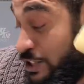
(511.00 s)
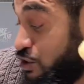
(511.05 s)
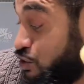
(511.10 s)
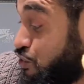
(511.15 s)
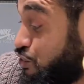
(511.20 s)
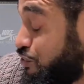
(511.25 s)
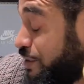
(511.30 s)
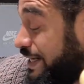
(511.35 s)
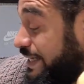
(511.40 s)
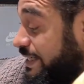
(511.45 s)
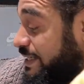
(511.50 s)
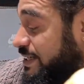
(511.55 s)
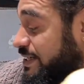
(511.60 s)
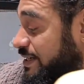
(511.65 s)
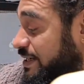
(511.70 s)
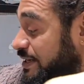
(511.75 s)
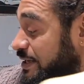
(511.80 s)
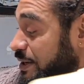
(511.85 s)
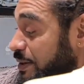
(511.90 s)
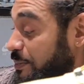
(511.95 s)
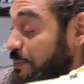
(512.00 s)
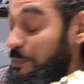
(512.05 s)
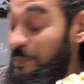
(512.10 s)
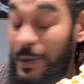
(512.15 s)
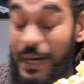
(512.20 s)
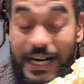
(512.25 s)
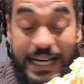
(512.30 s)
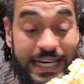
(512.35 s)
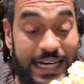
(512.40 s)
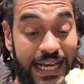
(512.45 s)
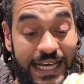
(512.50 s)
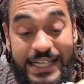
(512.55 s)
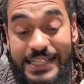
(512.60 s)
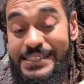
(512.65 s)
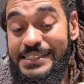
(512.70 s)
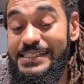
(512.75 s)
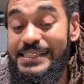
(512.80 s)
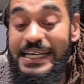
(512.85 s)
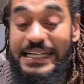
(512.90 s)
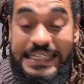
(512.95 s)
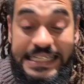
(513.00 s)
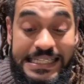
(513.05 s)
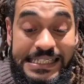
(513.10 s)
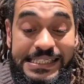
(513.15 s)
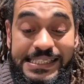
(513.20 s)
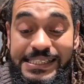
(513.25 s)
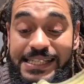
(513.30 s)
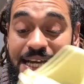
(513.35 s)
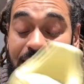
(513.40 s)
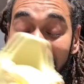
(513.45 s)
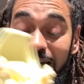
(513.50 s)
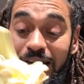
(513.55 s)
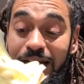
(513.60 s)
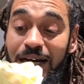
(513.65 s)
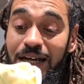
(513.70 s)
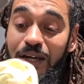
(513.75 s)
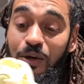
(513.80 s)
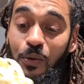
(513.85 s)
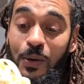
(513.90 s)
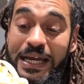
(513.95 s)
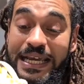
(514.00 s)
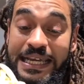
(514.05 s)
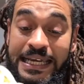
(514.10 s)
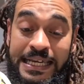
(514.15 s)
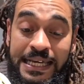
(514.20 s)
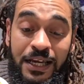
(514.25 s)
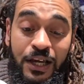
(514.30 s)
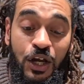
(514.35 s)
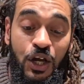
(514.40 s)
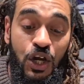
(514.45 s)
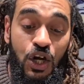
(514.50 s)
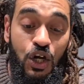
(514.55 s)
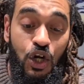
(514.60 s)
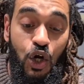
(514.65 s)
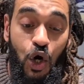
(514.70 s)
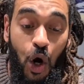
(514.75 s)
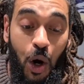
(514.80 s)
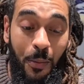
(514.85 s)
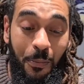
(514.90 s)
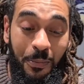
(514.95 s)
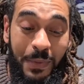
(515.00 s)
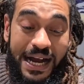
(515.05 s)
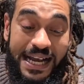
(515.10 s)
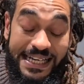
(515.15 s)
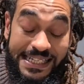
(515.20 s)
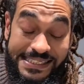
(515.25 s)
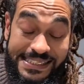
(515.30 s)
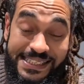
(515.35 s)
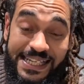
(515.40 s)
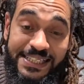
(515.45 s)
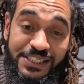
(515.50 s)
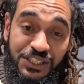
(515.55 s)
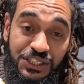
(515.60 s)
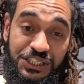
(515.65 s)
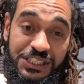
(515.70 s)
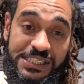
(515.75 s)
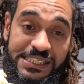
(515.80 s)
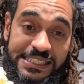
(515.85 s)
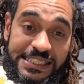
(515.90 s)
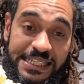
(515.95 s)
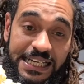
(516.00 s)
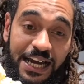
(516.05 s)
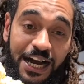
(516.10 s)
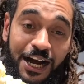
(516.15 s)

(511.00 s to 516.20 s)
Drake, but like I say, this yellow colorway got my attention.